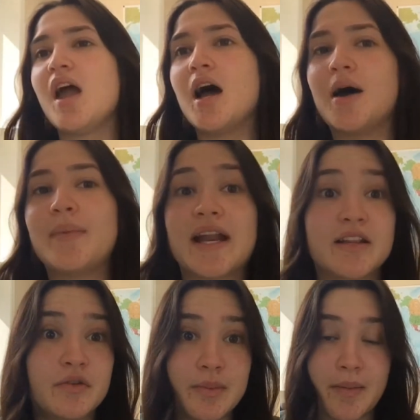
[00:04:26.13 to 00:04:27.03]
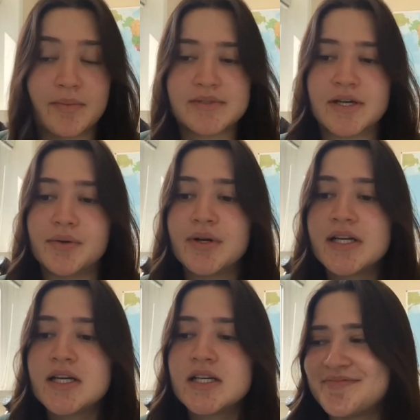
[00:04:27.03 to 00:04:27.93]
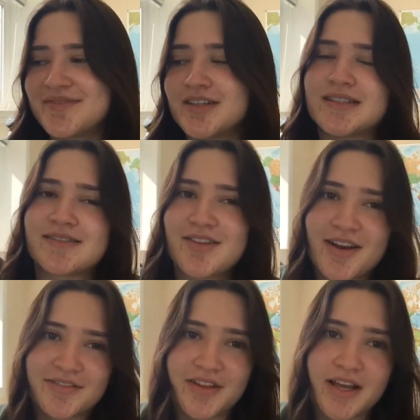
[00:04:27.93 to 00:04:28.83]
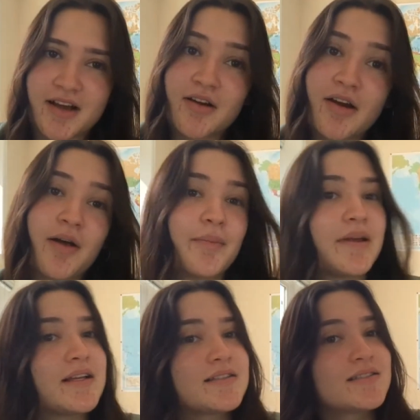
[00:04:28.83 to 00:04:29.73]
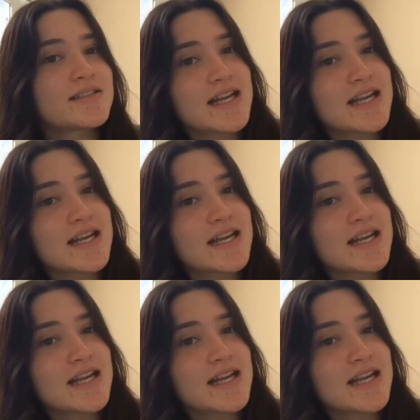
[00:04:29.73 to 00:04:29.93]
and I live with my mom, so there is a lot of, like, okay, I'll make a